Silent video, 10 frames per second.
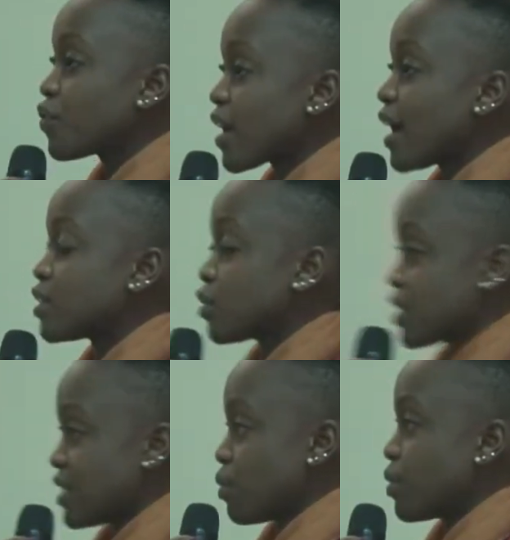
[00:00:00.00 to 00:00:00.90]
of the
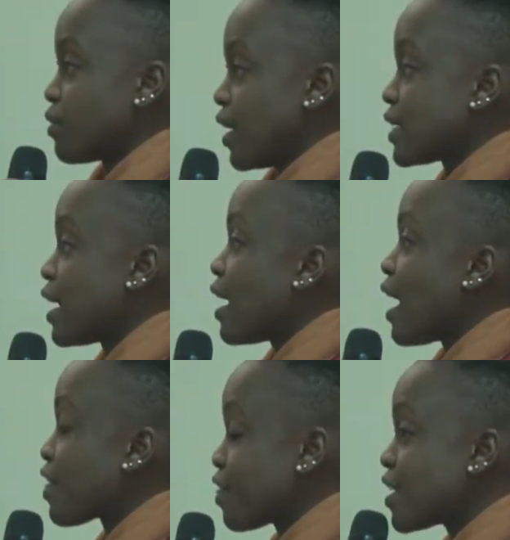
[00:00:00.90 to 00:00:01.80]
articles that we write
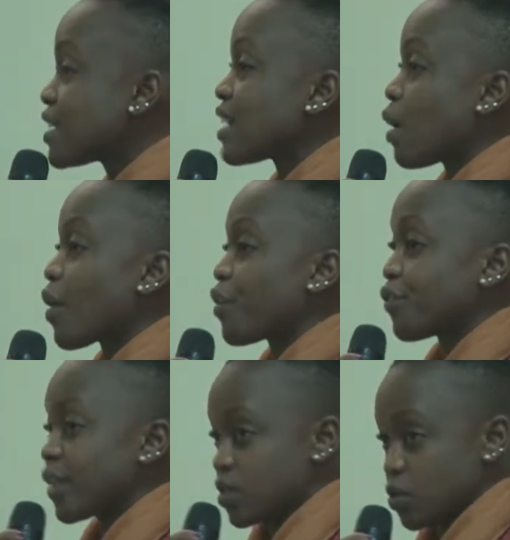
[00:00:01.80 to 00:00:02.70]
are things that we're
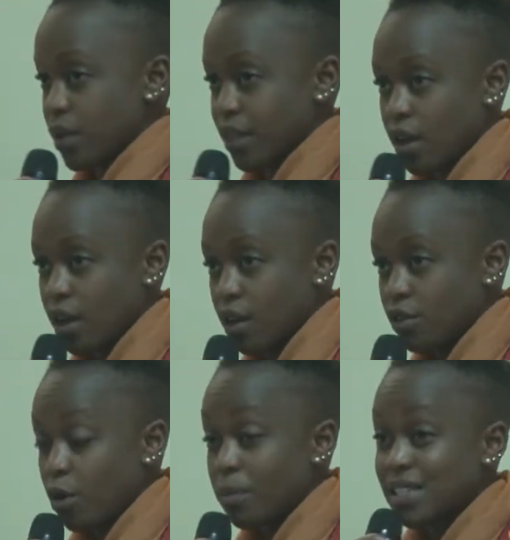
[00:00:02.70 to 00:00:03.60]
faced with,
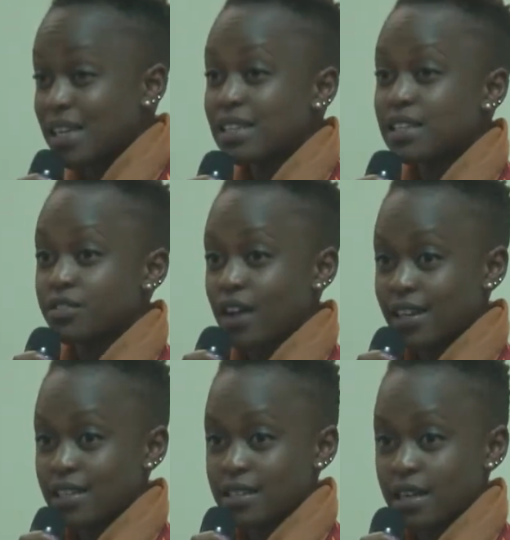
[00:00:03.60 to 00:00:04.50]
from attending
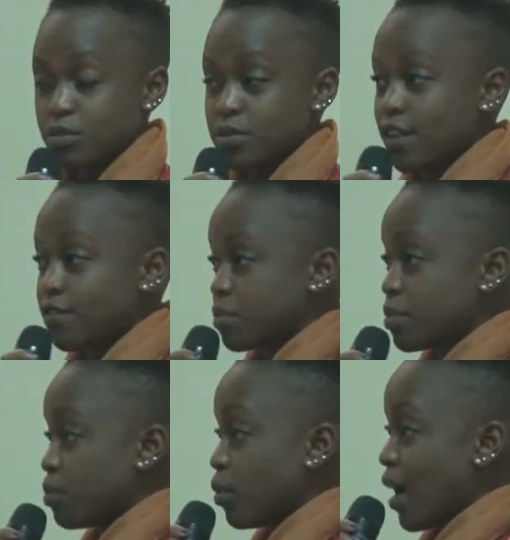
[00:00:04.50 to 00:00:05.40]
rallies and observing
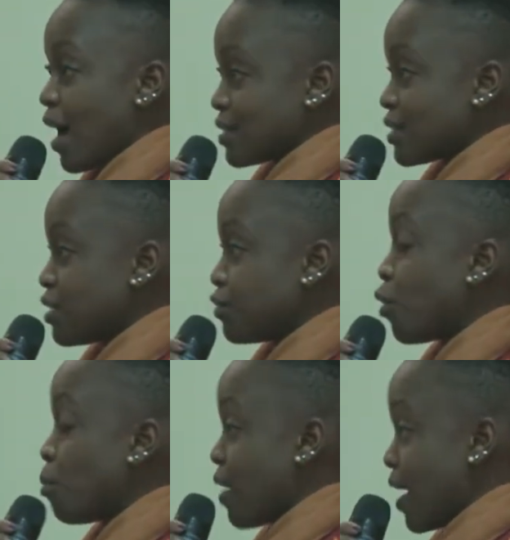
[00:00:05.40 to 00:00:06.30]
people asking
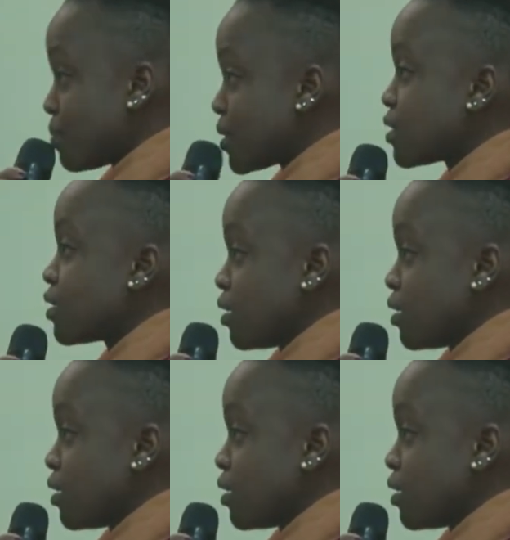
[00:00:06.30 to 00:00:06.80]
for bribes.